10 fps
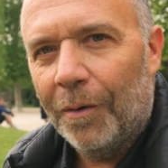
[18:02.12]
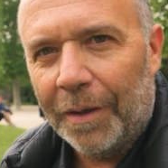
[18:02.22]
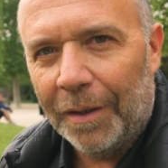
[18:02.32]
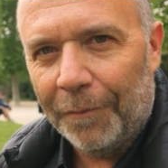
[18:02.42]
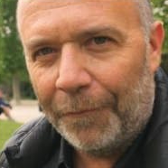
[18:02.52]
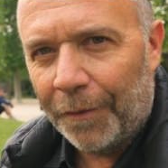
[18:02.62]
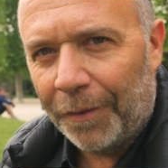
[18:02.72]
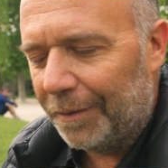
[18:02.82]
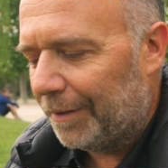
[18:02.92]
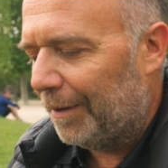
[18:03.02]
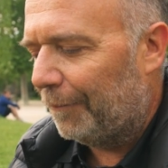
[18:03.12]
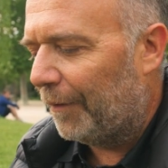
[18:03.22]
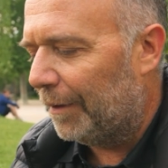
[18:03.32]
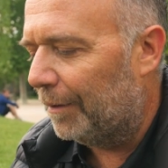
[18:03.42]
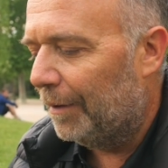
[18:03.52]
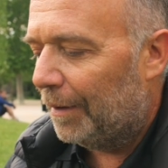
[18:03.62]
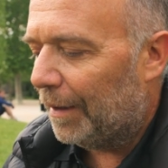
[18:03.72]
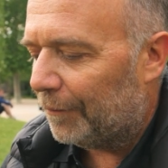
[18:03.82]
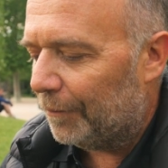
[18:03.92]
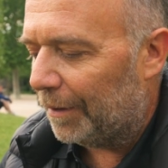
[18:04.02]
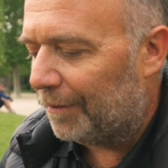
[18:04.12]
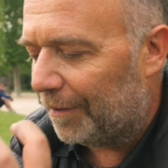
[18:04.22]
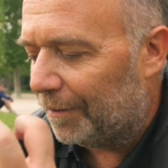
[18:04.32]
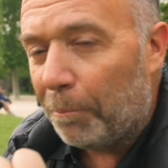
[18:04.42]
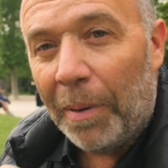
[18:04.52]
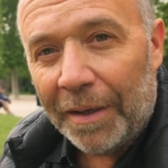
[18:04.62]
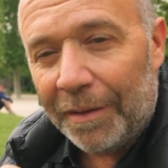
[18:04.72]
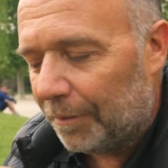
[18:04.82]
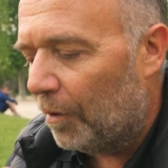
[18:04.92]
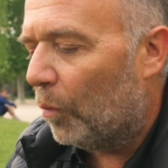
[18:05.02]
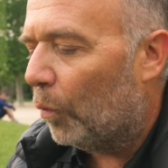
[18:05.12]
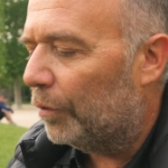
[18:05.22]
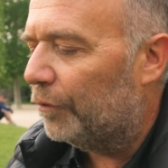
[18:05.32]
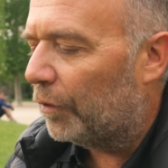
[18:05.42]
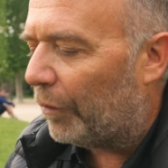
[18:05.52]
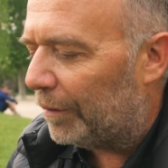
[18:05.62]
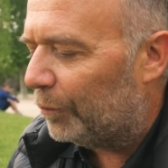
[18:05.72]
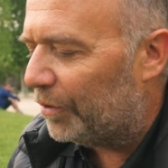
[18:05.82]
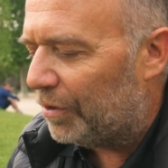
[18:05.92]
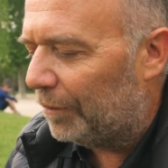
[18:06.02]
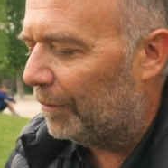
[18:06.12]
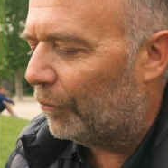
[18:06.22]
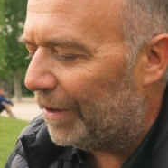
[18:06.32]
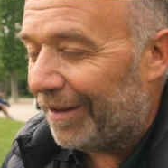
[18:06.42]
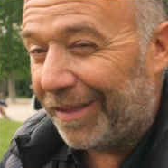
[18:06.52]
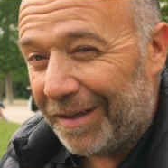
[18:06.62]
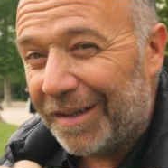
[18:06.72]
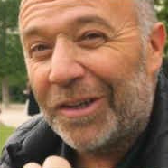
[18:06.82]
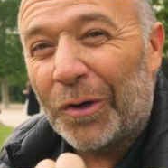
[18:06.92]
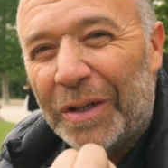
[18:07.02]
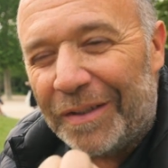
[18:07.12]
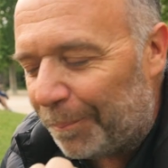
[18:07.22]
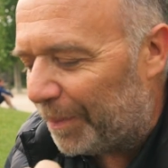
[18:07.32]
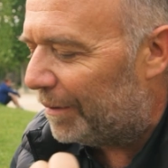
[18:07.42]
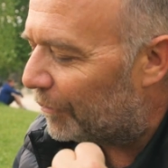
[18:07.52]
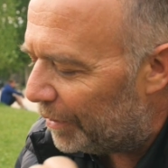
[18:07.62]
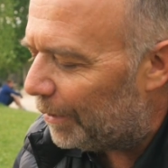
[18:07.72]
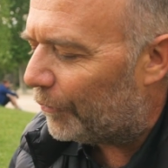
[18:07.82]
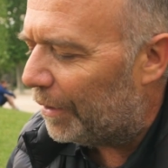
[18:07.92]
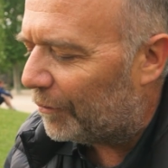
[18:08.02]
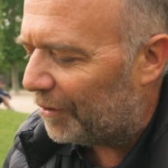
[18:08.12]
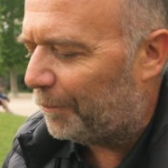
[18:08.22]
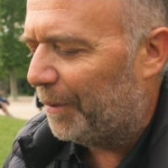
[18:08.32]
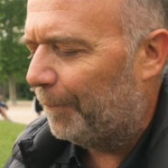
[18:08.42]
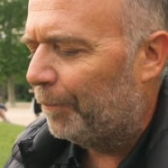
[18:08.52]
Okay, the first thing that I felt as soon as I bite it was the crust, which is really thin and crispy, really crispy.